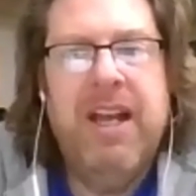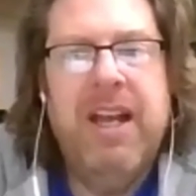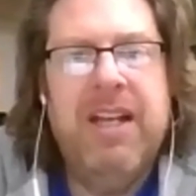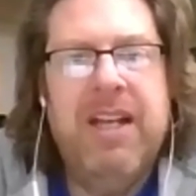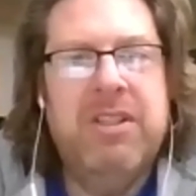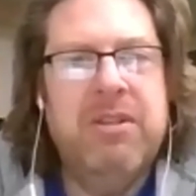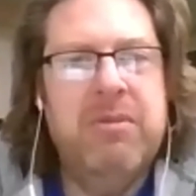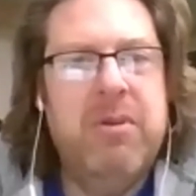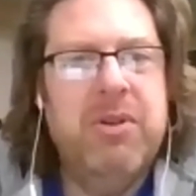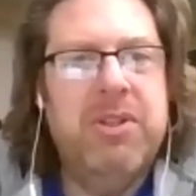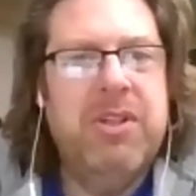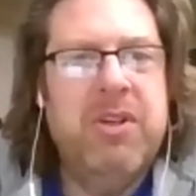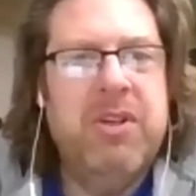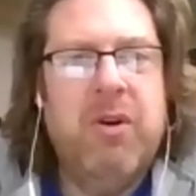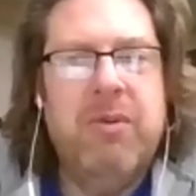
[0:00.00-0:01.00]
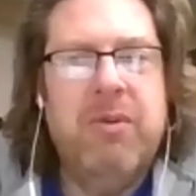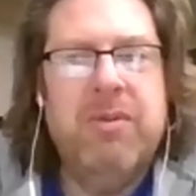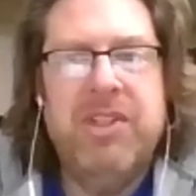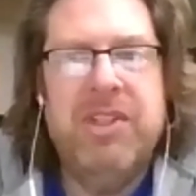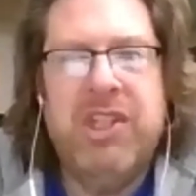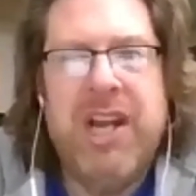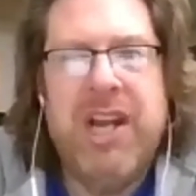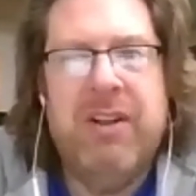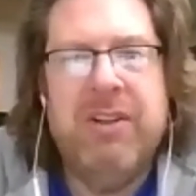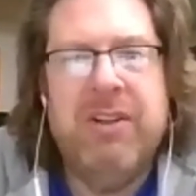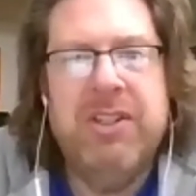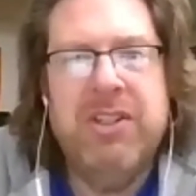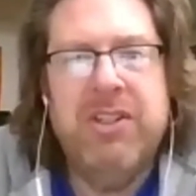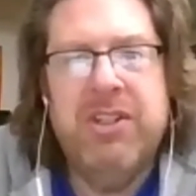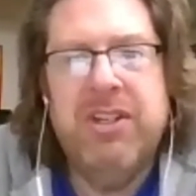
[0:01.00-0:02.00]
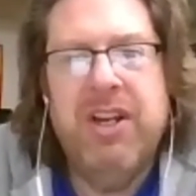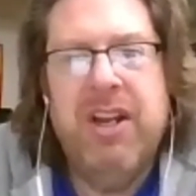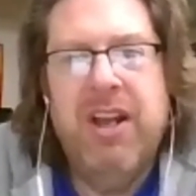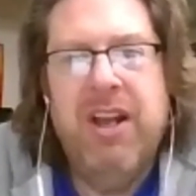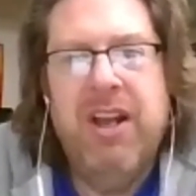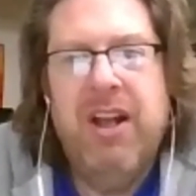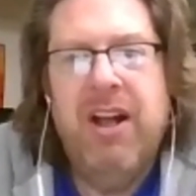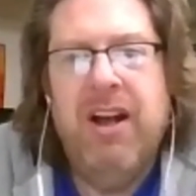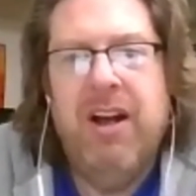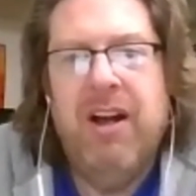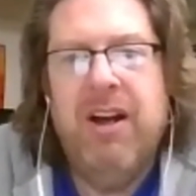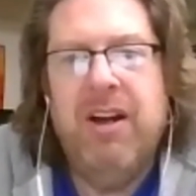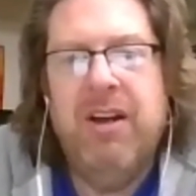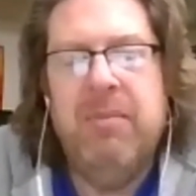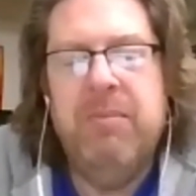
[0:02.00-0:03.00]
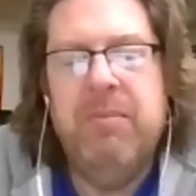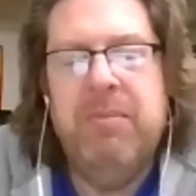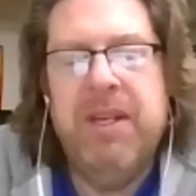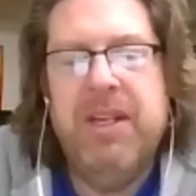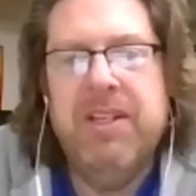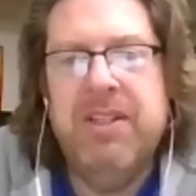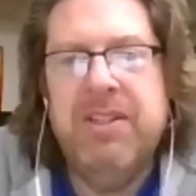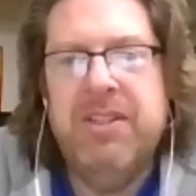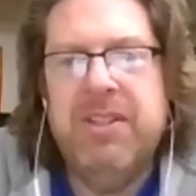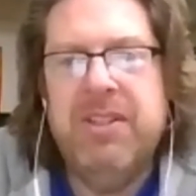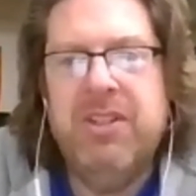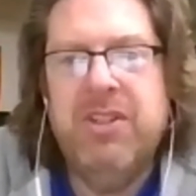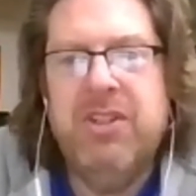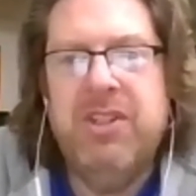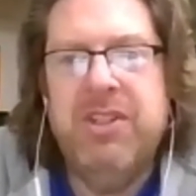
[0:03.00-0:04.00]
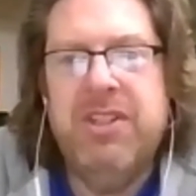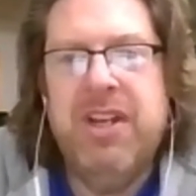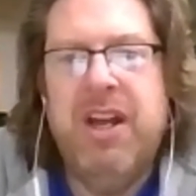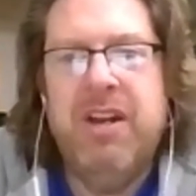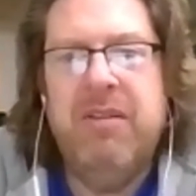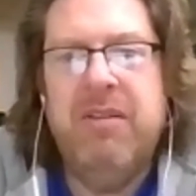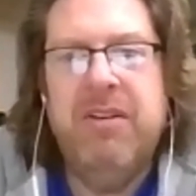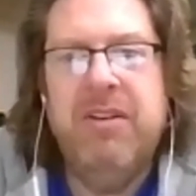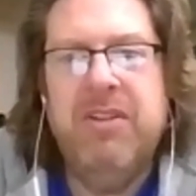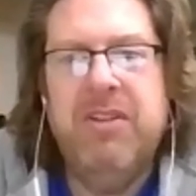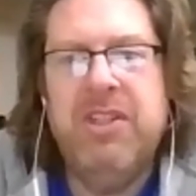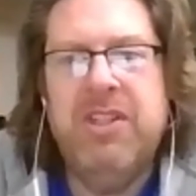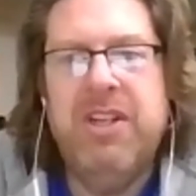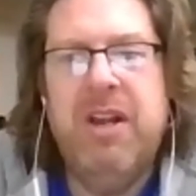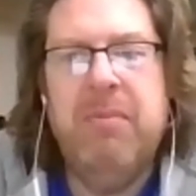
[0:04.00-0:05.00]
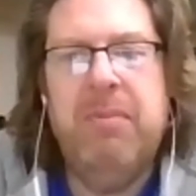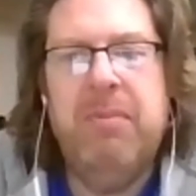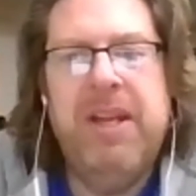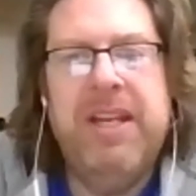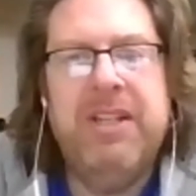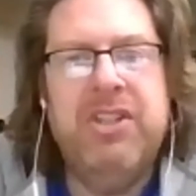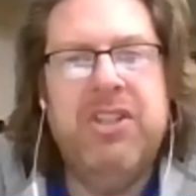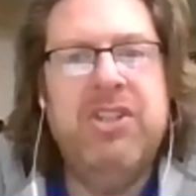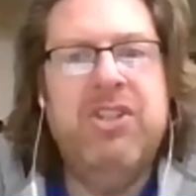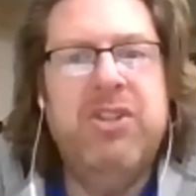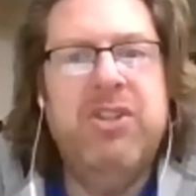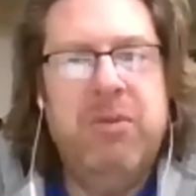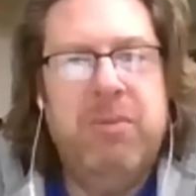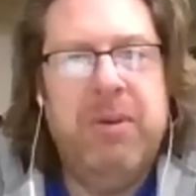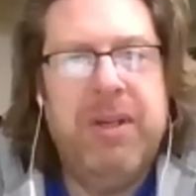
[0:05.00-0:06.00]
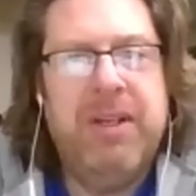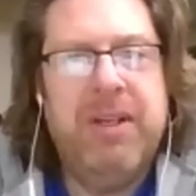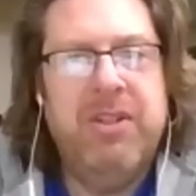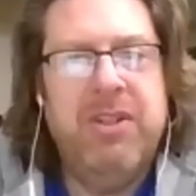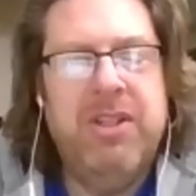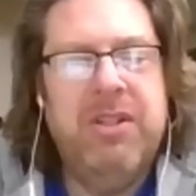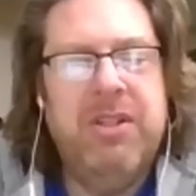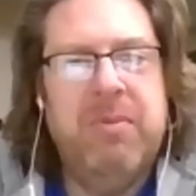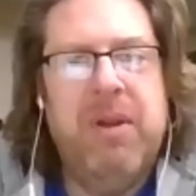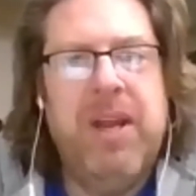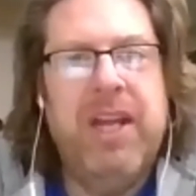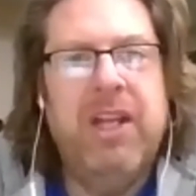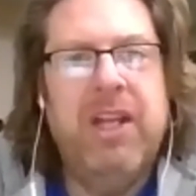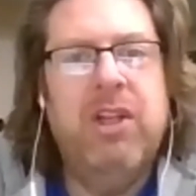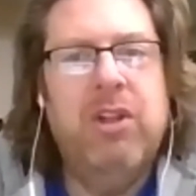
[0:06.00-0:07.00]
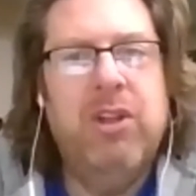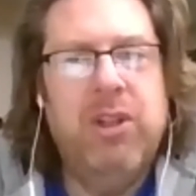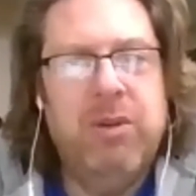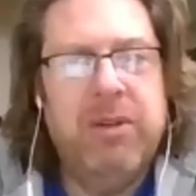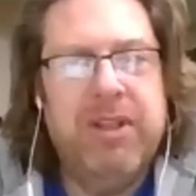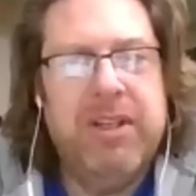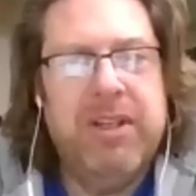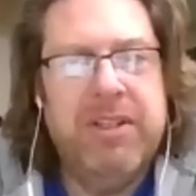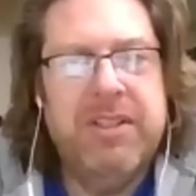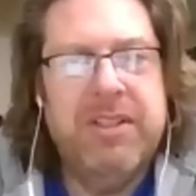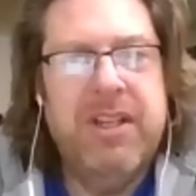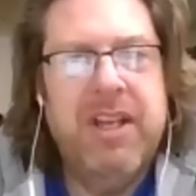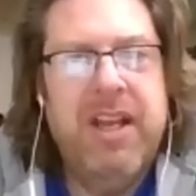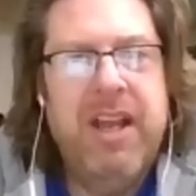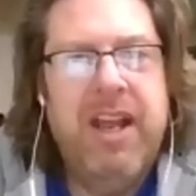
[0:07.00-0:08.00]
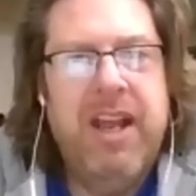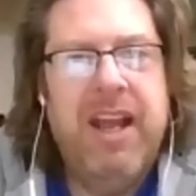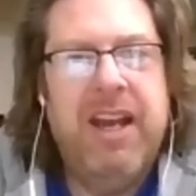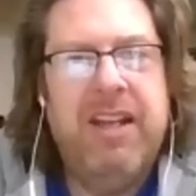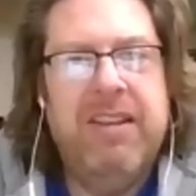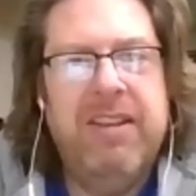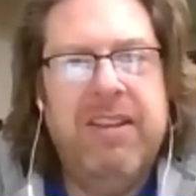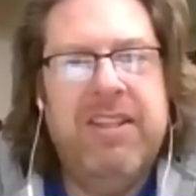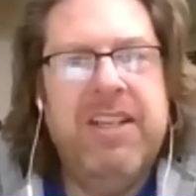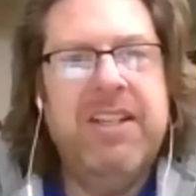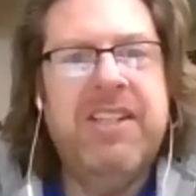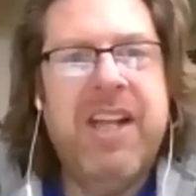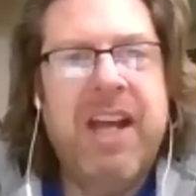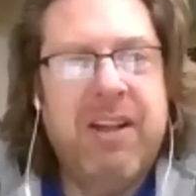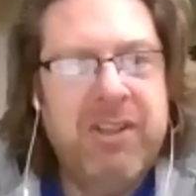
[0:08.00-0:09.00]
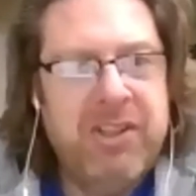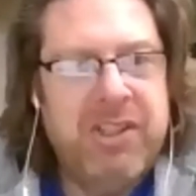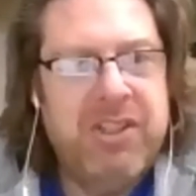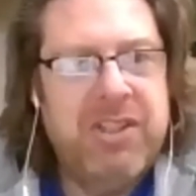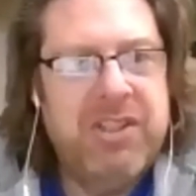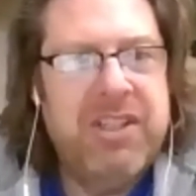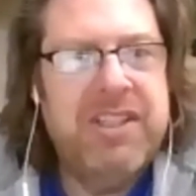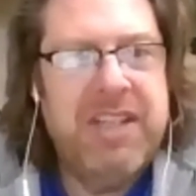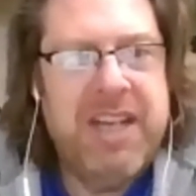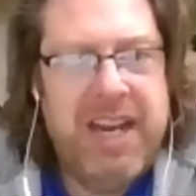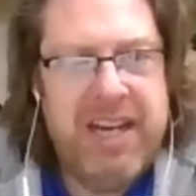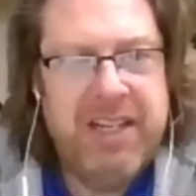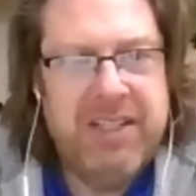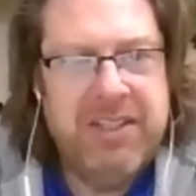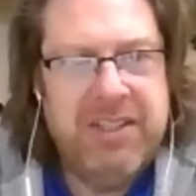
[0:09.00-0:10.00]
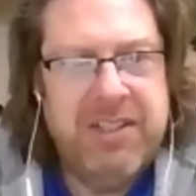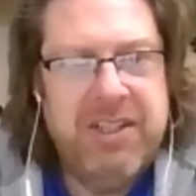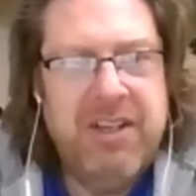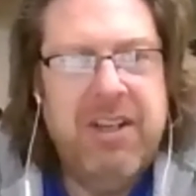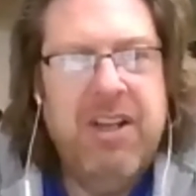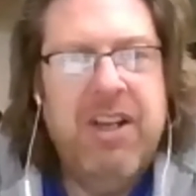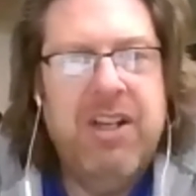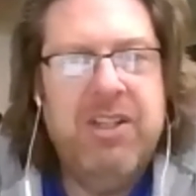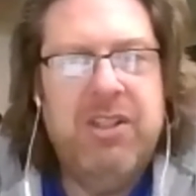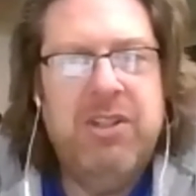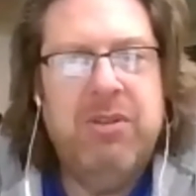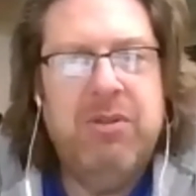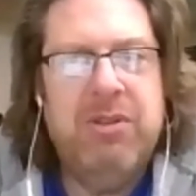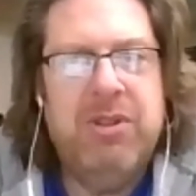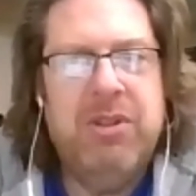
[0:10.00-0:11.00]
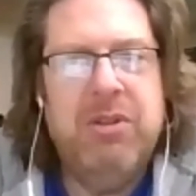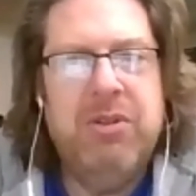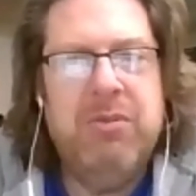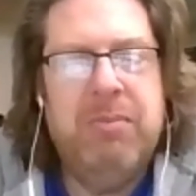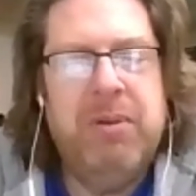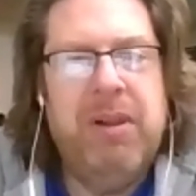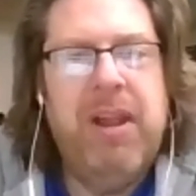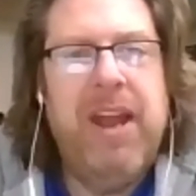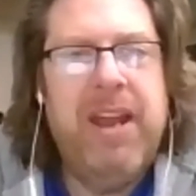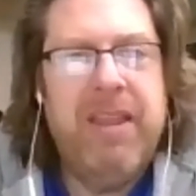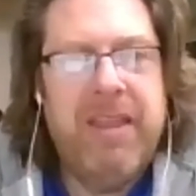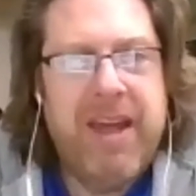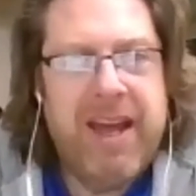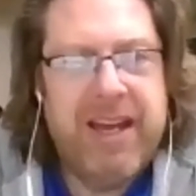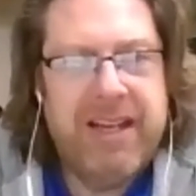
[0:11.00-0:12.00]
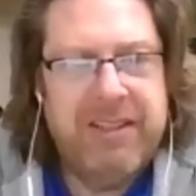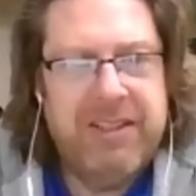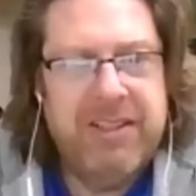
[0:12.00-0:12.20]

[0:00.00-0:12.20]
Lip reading: That's the most enormous challenge because she's not playing stupid. She's playing clueless, and the intelligence it takes to play that